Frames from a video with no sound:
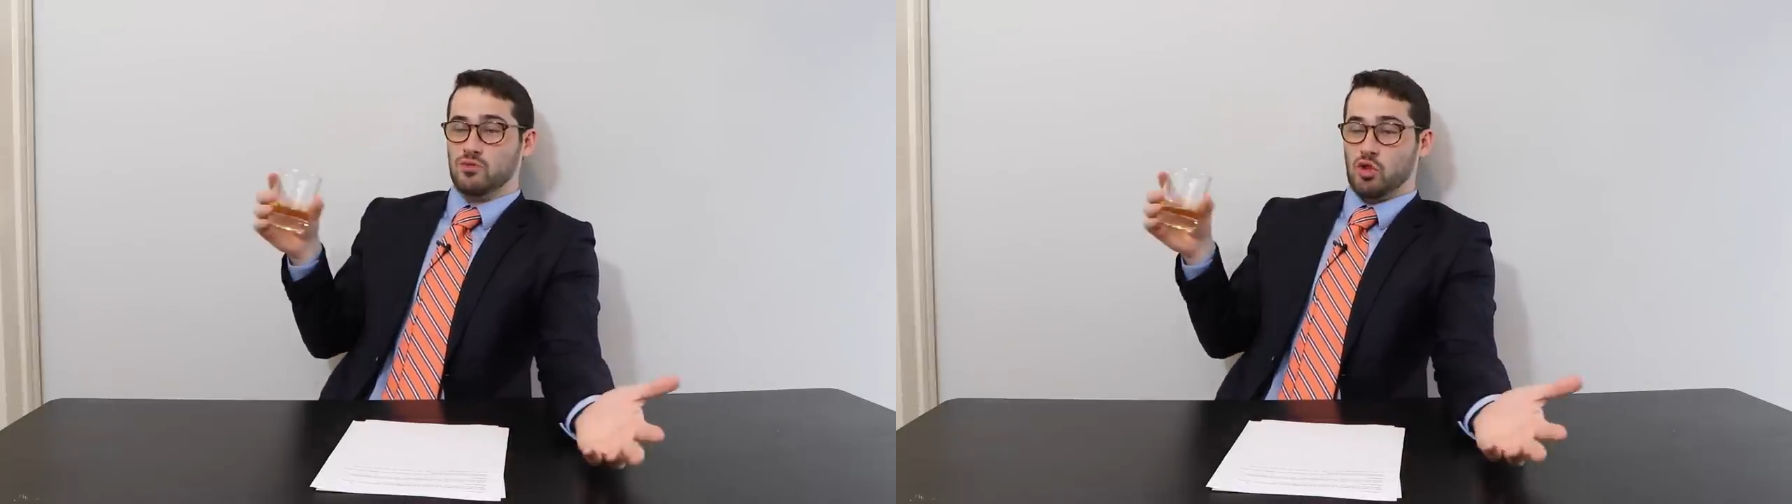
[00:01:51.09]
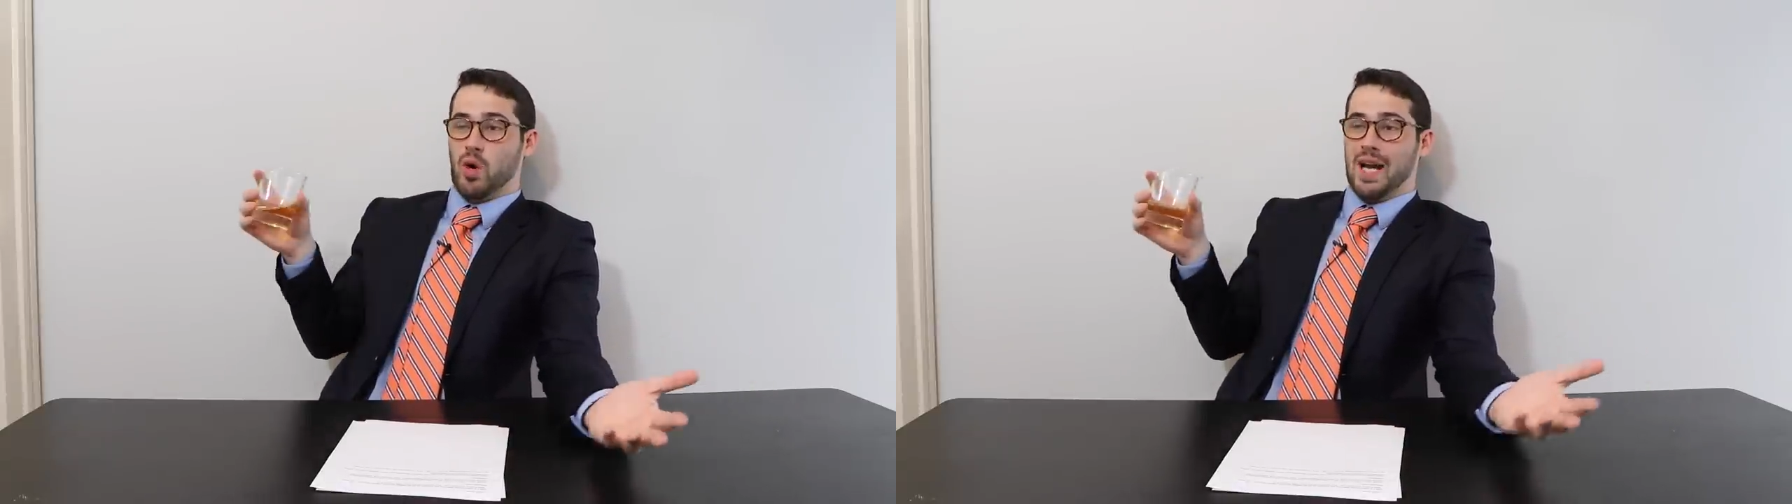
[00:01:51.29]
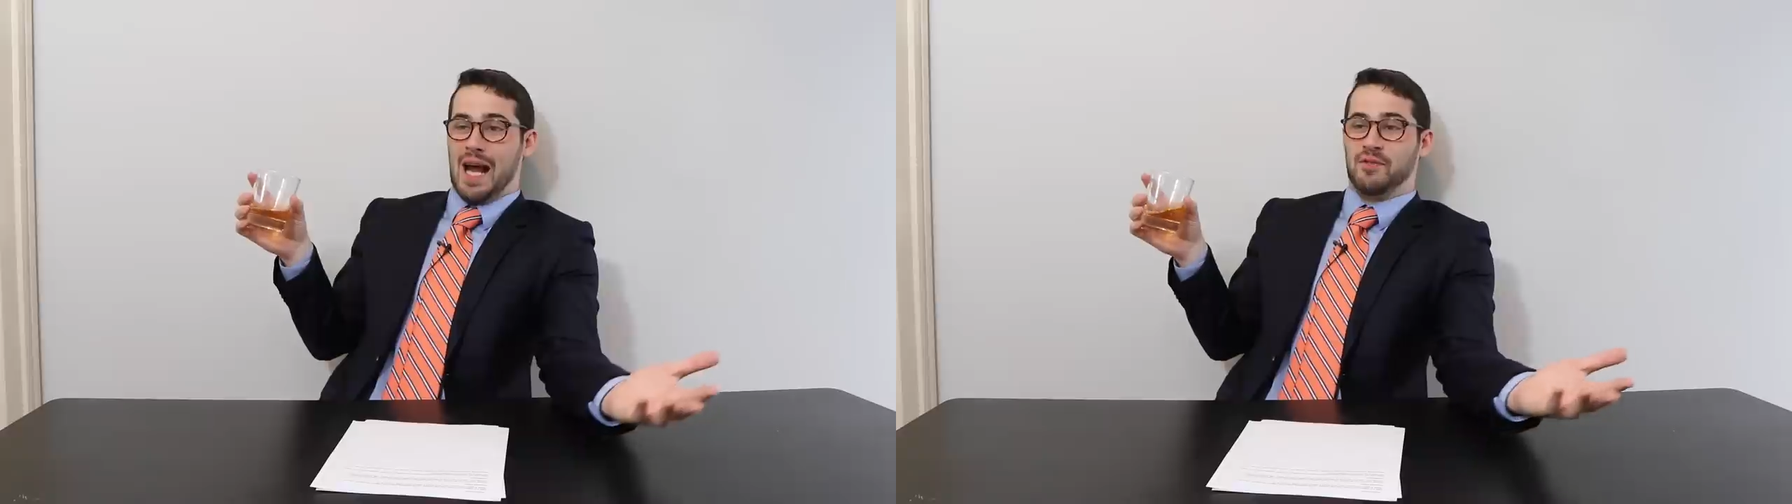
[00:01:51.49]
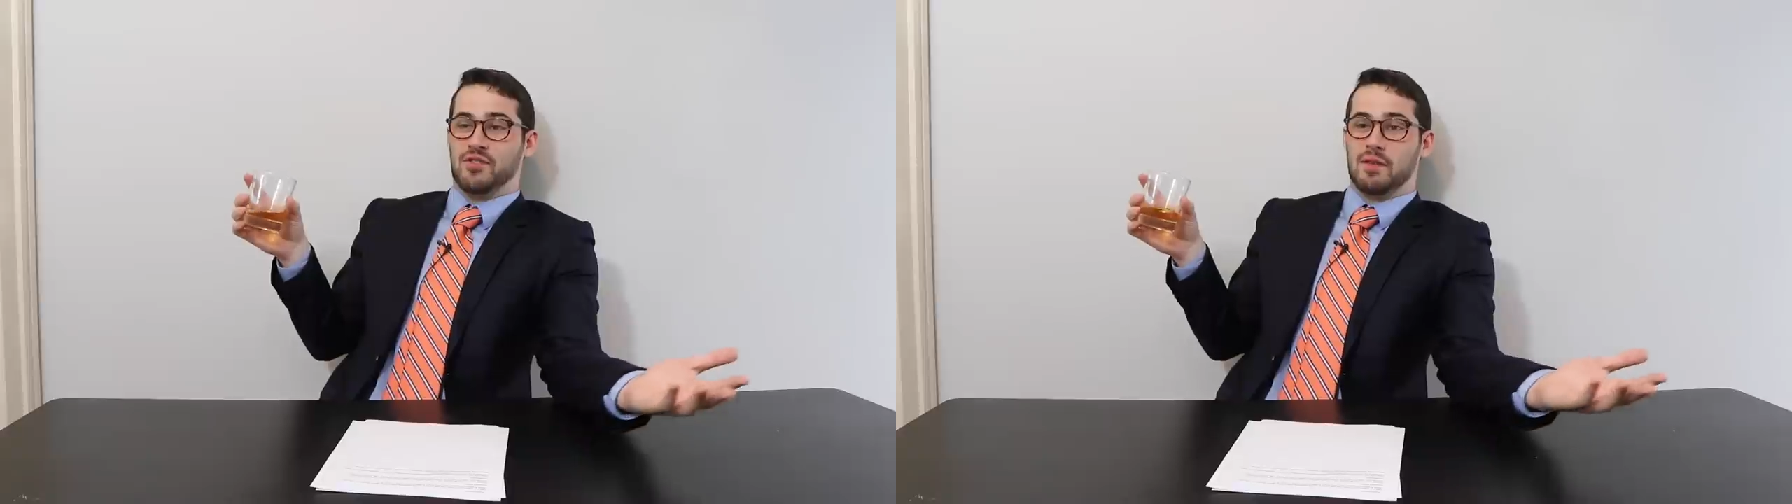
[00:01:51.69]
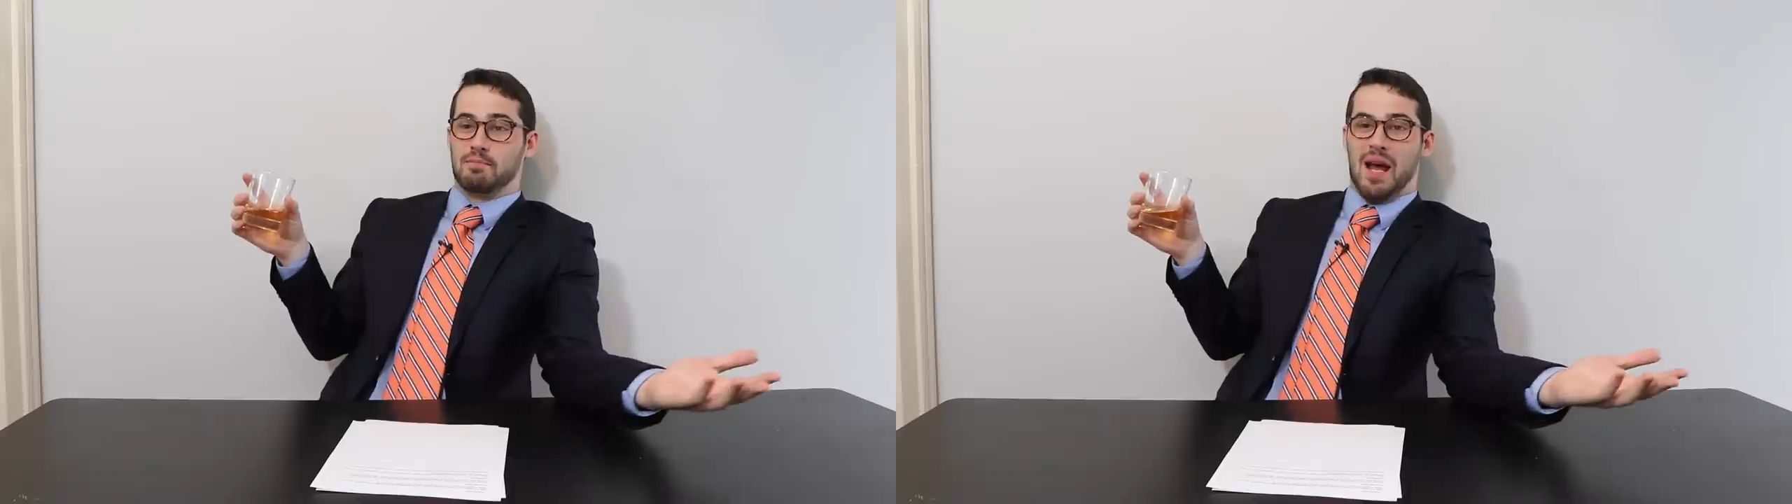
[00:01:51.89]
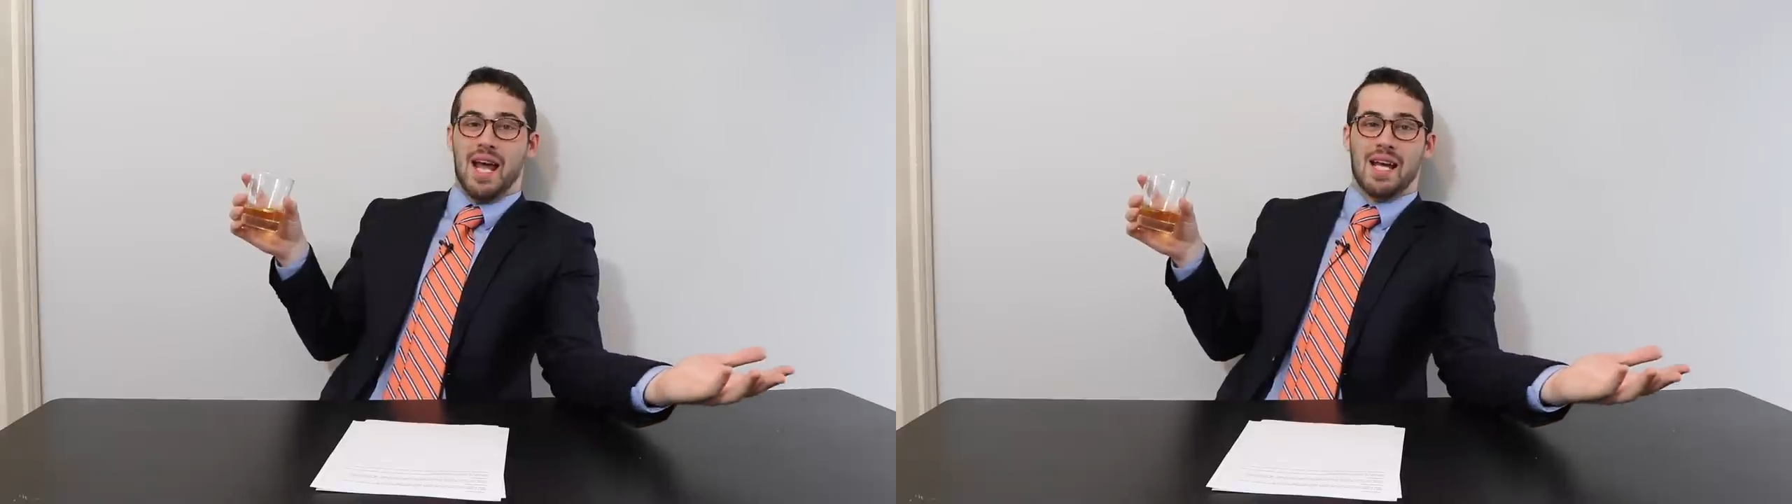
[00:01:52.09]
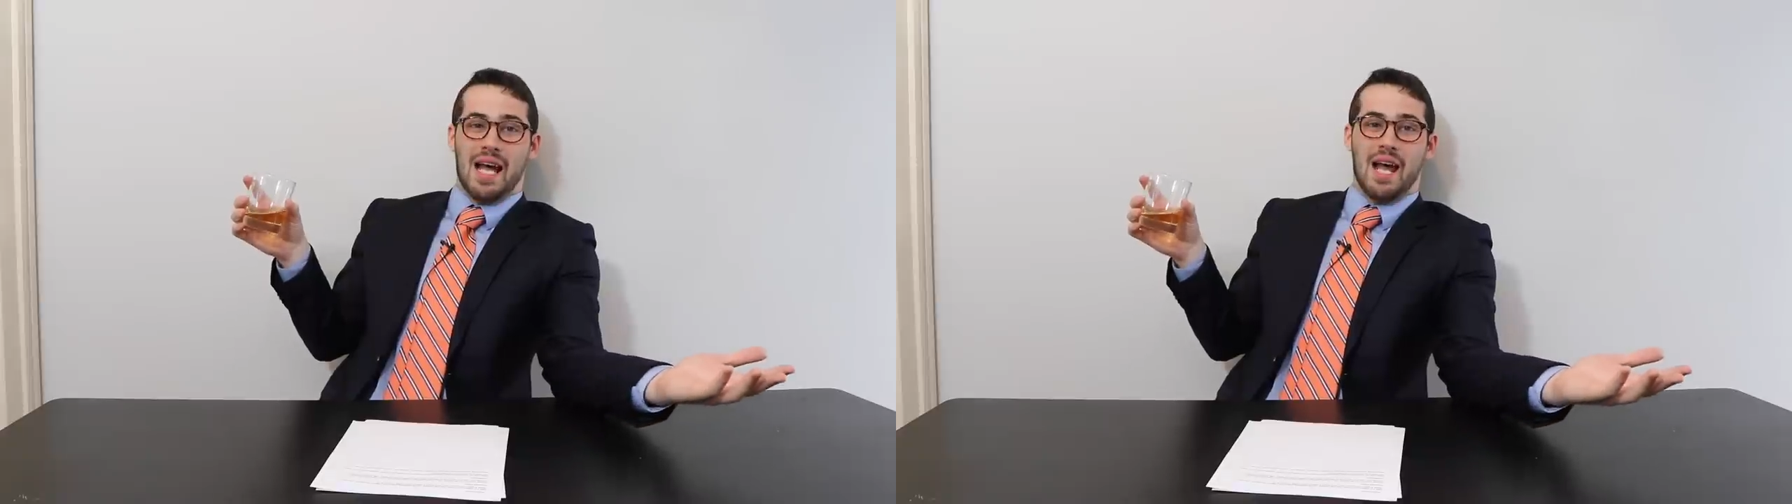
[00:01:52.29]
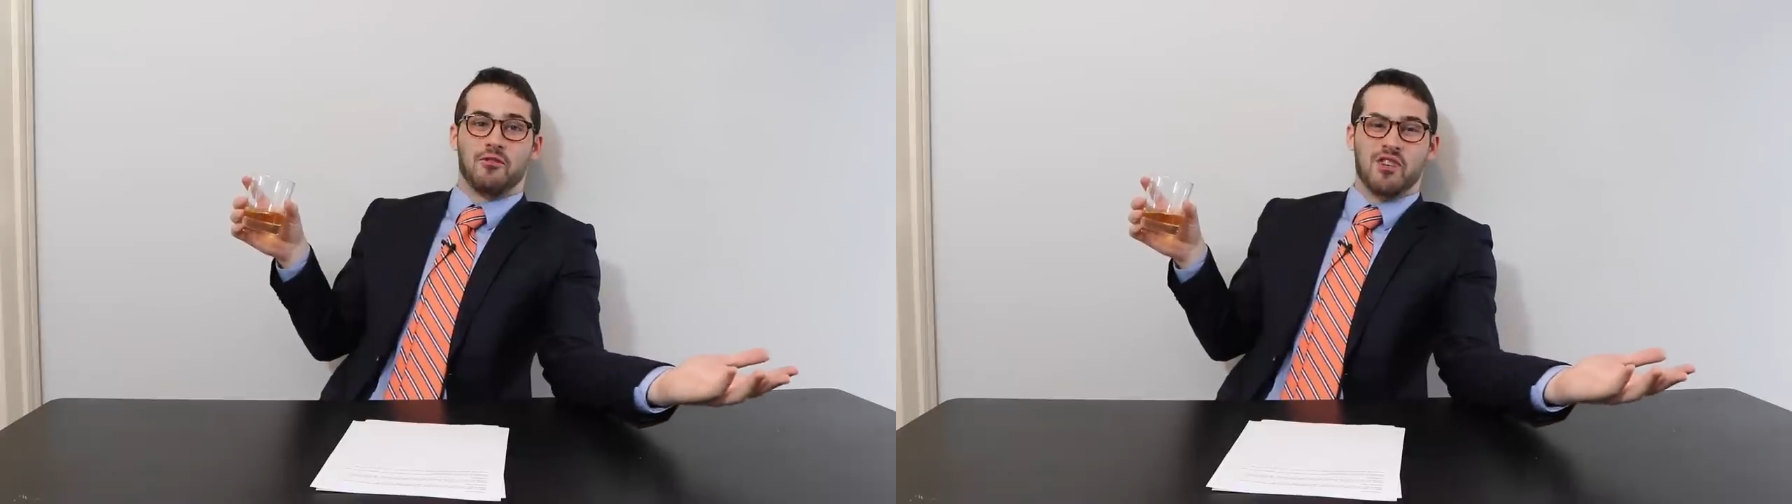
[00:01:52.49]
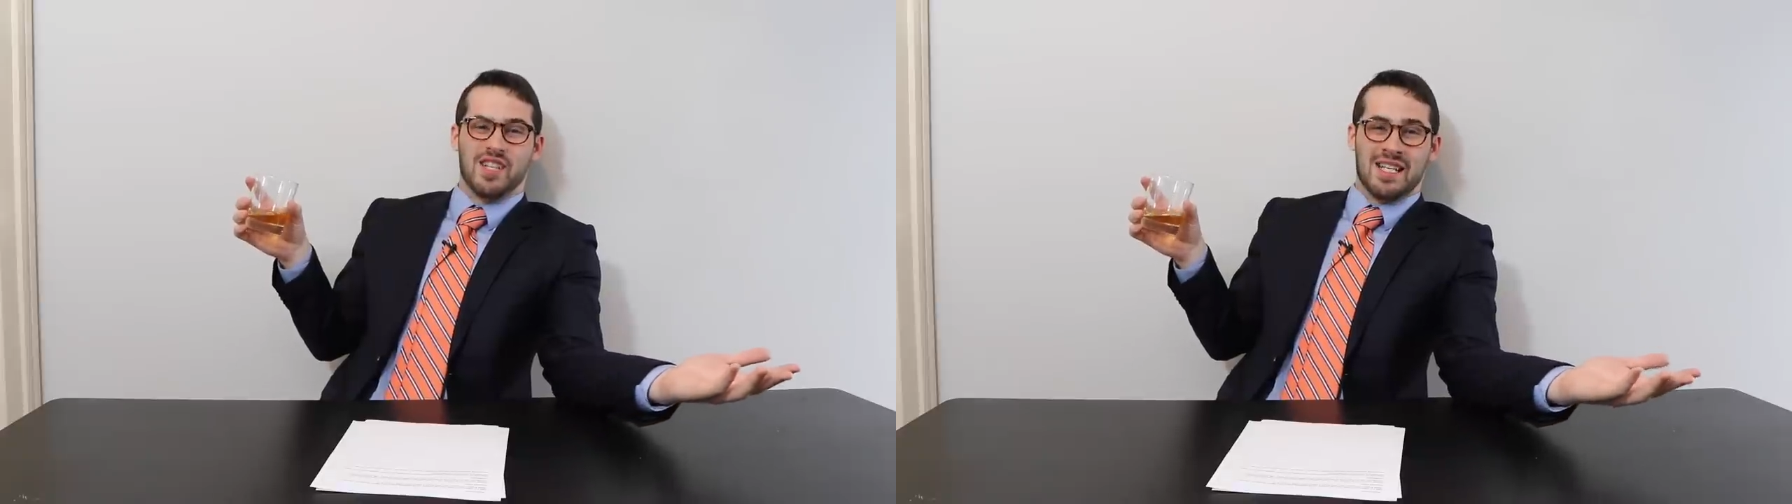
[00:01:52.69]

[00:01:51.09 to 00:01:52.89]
Do I have to beg every